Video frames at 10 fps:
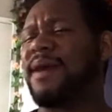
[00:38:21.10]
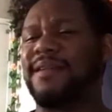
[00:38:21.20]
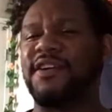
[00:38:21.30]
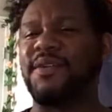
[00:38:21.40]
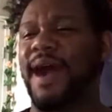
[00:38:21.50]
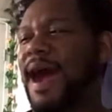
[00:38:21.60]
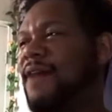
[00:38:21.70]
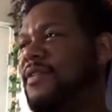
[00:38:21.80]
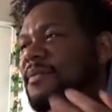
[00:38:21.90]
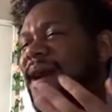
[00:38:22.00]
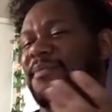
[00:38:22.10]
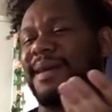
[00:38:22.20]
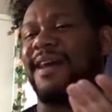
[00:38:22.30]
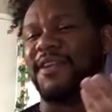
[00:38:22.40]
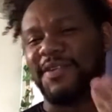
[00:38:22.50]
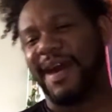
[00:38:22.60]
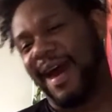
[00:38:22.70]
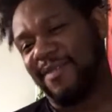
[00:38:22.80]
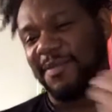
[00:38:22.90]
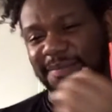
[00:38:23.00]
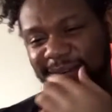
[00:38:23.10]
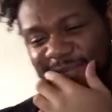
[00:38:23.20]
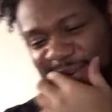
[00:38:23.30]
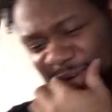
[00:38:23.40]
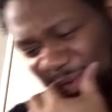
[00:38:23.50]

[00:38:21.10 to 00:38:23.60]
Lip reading: I know you haven't. I know you haven't, but